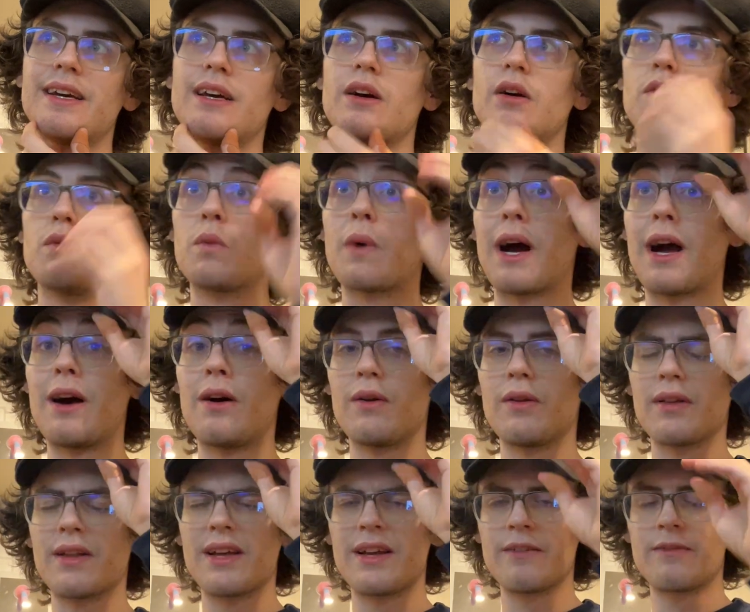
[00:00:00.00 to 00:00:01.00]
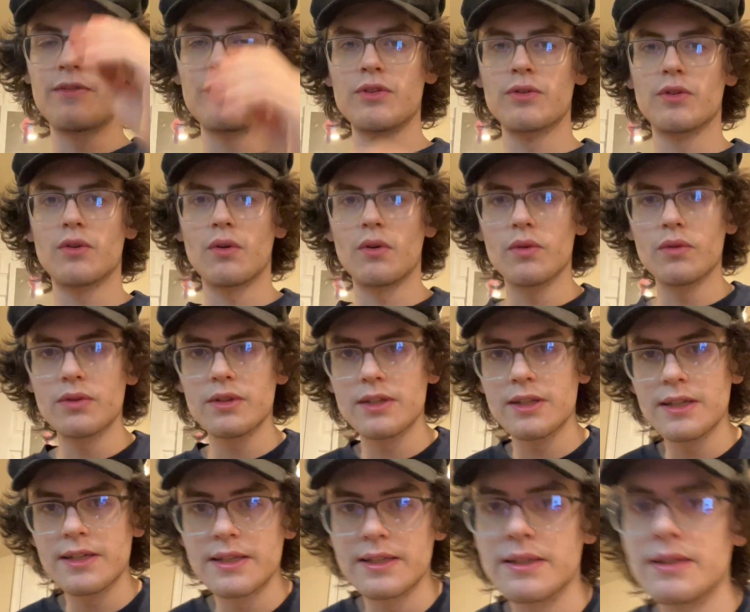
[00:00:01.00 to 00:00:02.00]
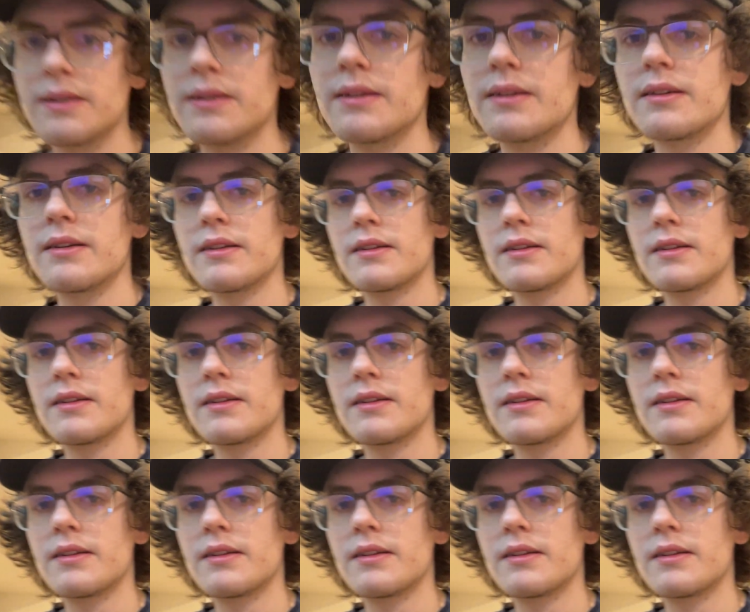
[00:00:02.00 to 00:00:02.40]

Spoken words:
while if you only